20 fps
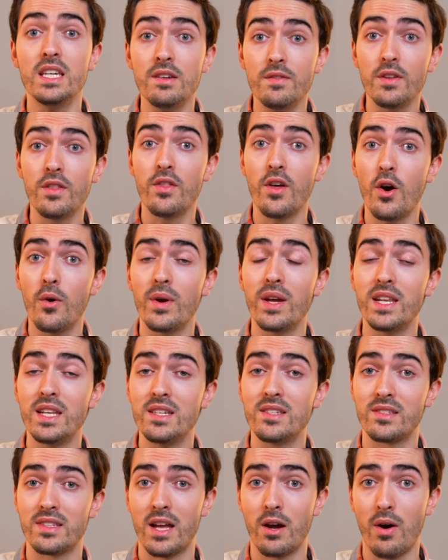even though it
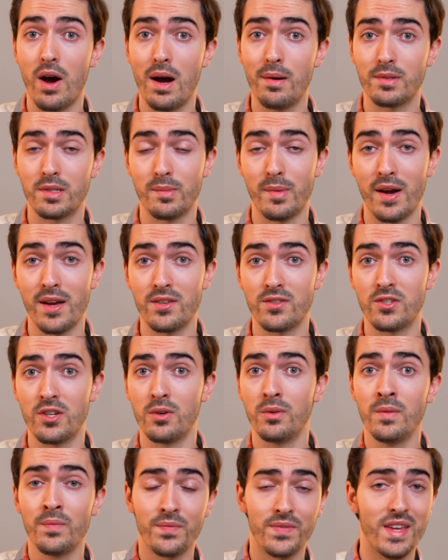is now optimized.
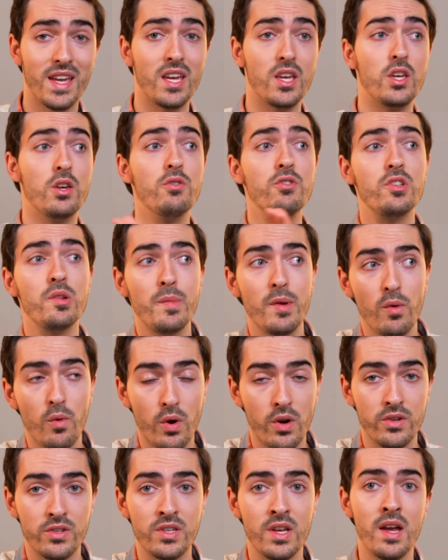So it used to be
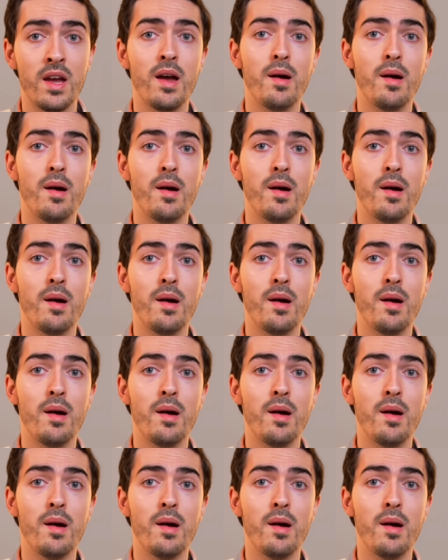worse,